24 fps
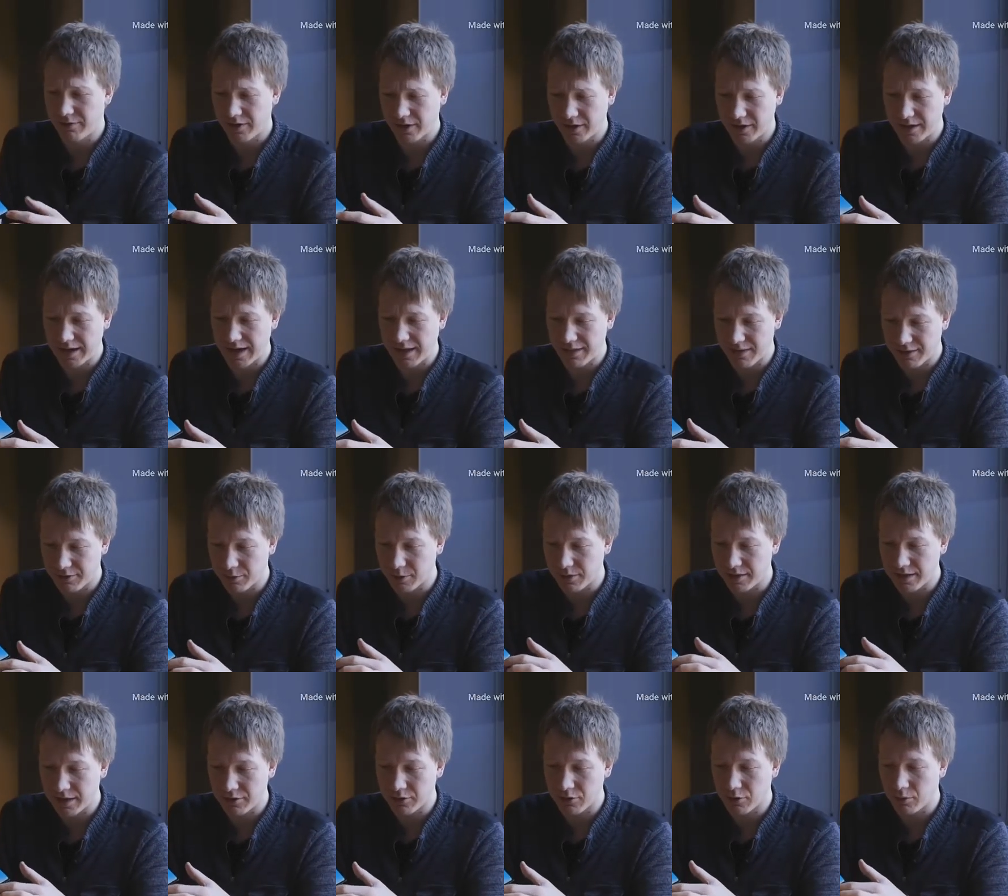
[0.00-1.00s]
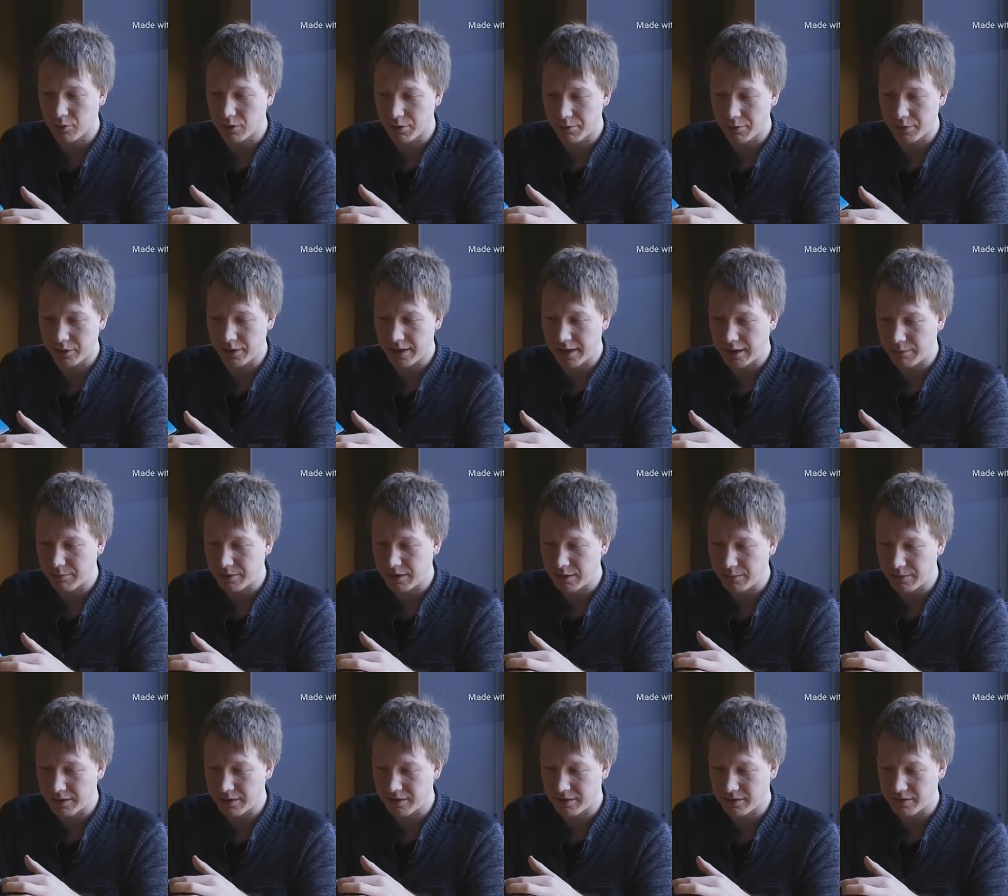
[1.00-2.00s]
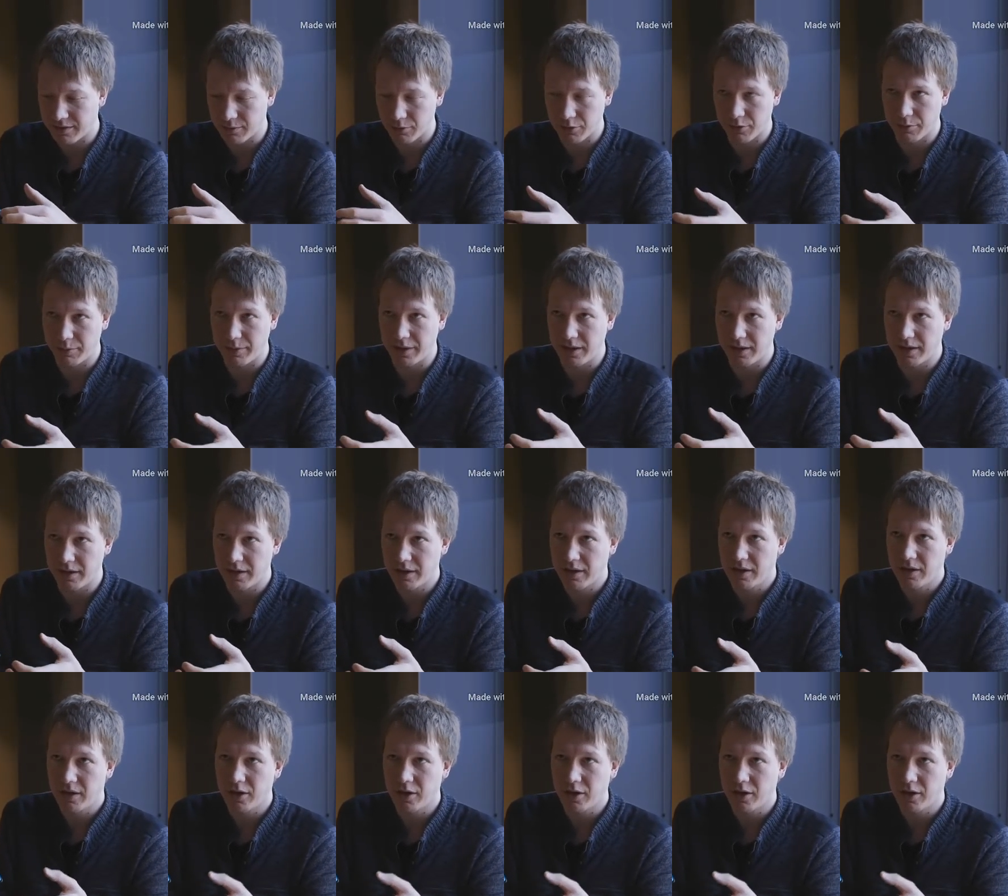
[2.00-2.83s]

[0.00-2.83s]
if it could get this one down to 1.8 millimeters, it would be